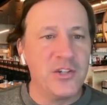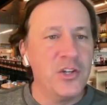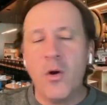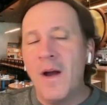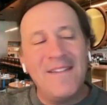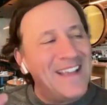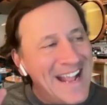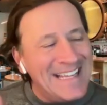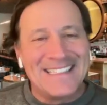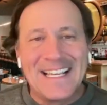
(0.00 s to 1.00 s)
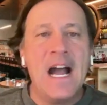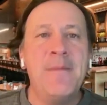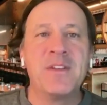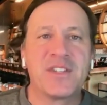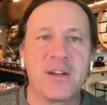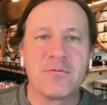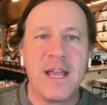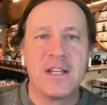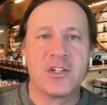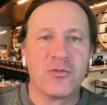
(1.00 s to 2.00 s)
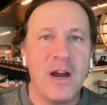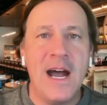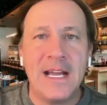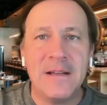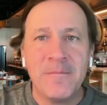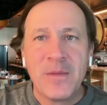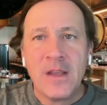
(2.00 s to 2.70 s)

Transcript: So you don't have any time to sit around and cry